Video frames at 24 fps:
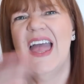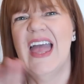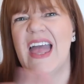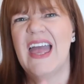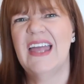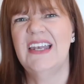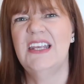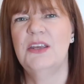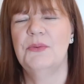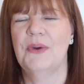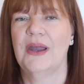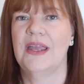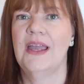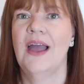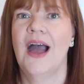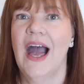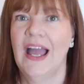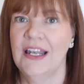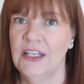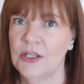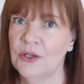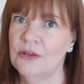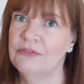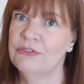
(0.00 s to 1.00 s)
anyway,
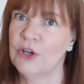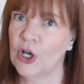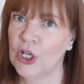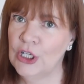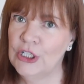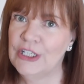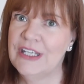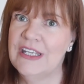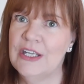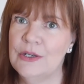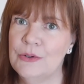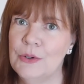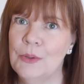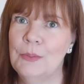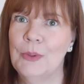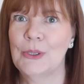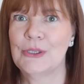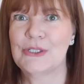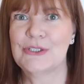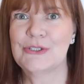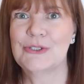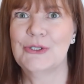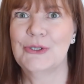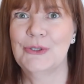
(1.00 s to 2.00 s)
I know I've got a Lakiro
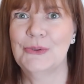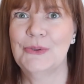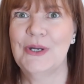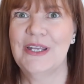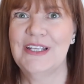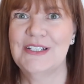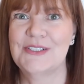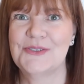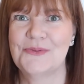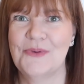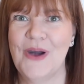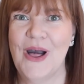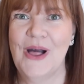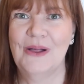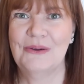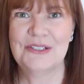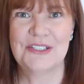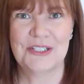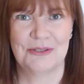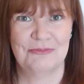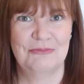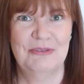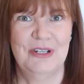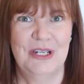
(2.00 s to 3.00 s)
box on the way as well,
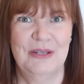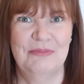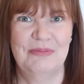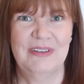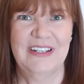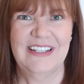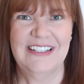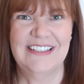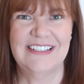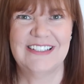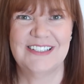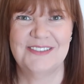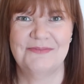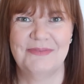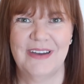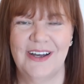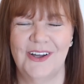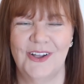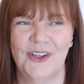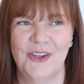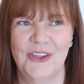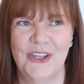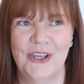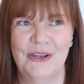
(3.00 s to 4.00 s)
which I'm really pleased
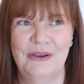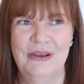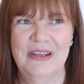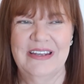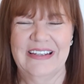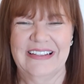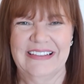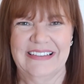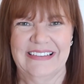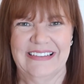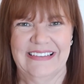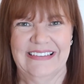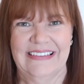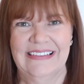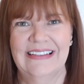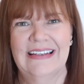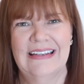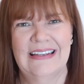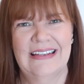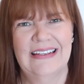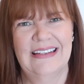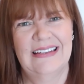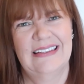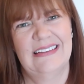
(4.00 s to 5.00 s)
about, although
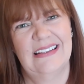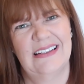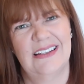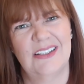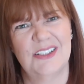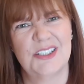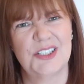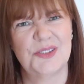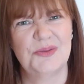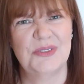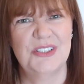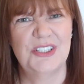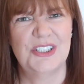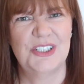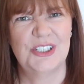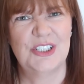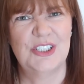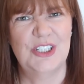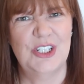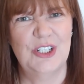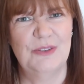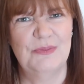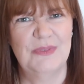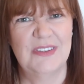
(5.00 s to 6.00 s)
the last one took
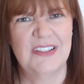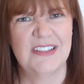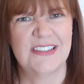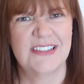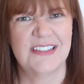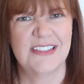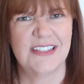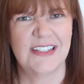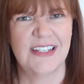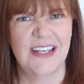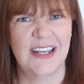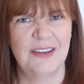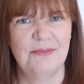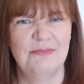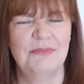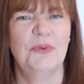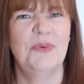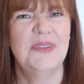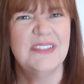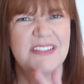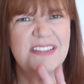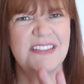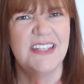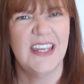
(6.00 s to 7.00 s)
2 months to come, but
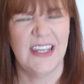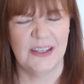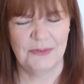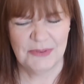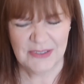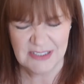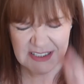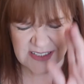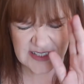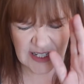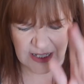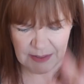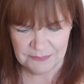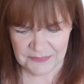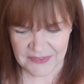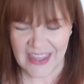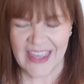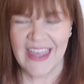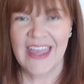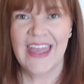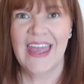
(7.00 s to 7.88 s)
we'll see, we'll see.